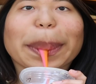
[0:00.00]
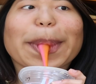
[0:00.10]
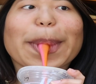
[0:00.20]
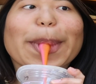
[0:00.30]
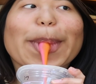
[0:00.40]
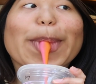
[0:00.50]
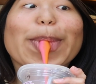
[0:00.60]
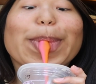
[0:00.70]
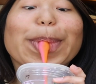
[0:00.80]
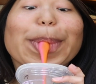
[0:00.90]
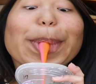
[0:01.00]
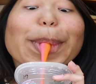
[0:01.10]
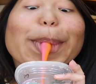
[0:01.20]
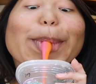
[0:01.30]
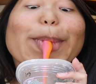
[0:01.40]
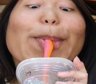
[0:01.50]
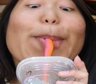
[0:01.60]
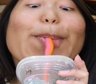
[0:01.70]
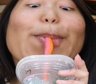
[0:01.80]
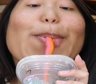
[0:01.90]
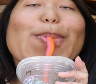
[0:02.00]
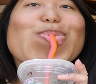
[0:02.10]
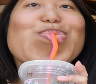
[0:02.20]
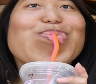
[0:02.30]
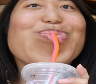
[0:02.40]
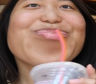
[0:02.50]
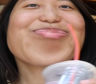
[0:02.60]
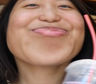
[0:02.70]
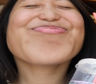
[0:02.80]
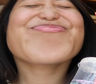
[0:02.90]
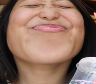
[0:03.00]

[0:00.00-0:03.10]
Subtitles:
Nobody speaks.